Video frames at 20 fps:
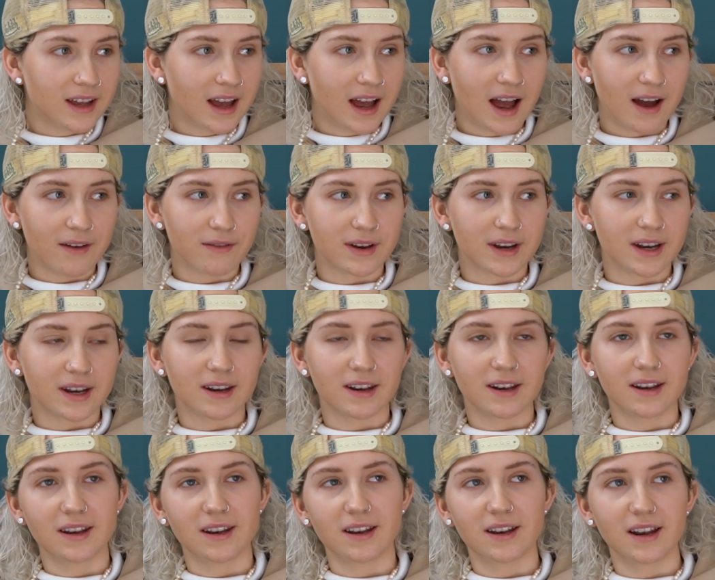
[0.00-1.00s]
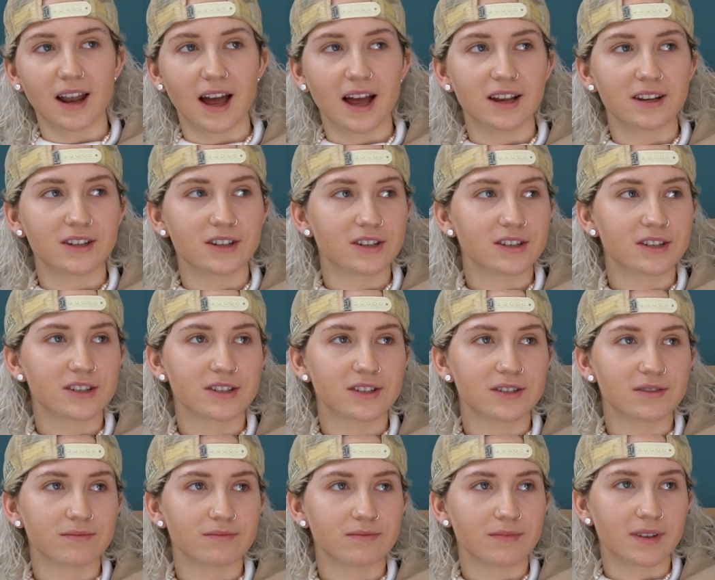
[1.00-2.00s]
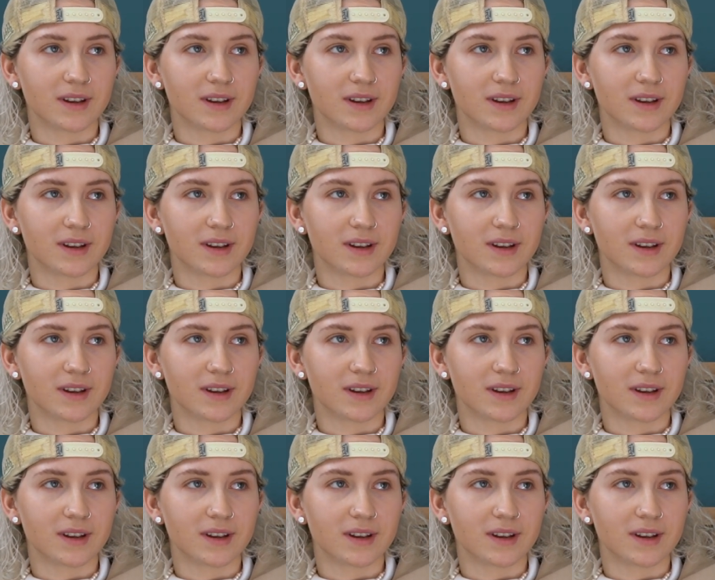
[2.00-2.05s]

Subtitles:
having like just